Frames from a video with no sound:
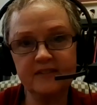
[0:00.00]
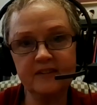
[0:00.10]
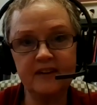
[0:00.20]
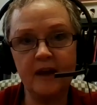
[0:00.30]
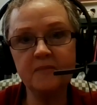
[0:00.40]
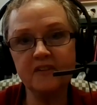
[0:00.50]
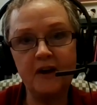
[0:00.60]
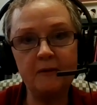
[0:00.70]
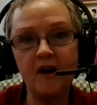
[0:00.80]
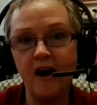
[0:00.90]
The names of
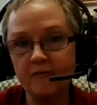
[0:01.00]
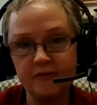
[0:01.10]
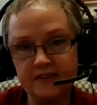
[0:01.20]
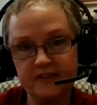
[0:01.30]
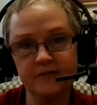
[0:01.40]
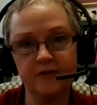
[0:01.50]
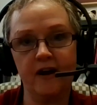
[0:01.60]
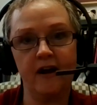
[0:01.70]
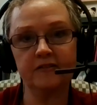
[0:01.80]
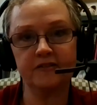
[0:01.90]
our offices are
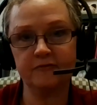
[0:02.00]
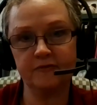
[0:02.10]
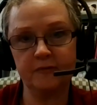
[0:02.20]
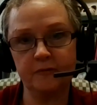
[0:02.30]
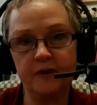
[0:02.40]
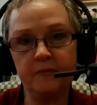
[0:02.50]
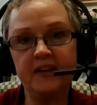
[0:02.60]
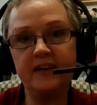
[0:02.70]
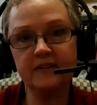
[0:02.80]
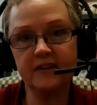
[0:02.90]
all different, where we
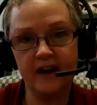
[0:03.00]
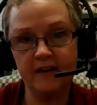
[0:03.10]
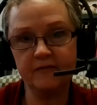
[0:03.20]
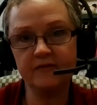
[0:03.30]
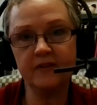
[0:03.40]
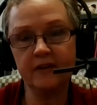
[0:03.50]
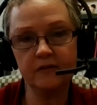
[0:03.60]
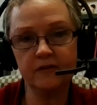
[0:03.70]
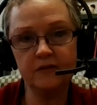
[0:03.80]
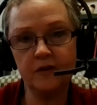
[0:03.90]
need to have, uh,
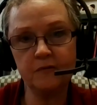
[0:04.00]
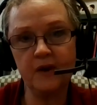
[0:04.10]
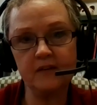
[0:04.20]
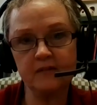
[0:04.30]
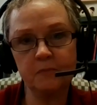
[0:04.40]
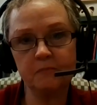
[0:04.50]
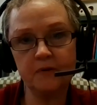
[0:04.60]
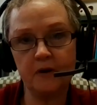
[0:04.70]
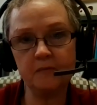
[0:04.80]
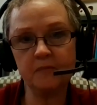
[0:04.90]
you know, grants
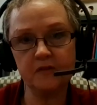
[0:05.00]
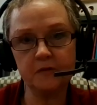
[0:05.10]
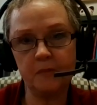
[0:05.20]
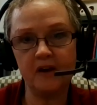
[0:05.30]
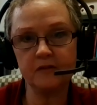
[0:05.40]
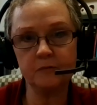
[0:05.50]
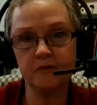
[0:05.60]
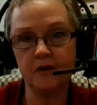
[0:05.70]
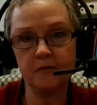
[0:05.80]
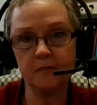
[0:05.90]
programs or sponsored
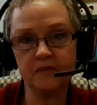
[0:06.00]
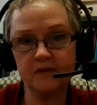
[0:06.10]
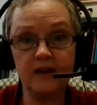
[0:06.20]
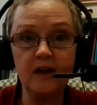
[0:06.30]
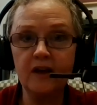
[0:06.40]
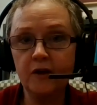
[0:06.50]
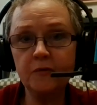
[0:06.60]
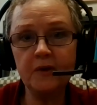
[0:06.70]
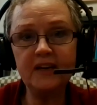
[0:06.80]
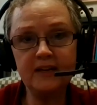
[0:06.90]
programs, who
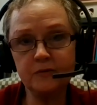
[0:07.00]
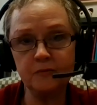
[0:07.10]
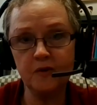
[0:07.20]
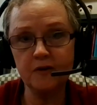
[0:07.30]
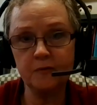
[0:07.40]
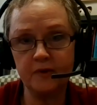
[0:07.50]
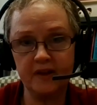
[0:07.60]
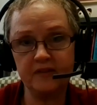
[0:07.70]
we need to work with.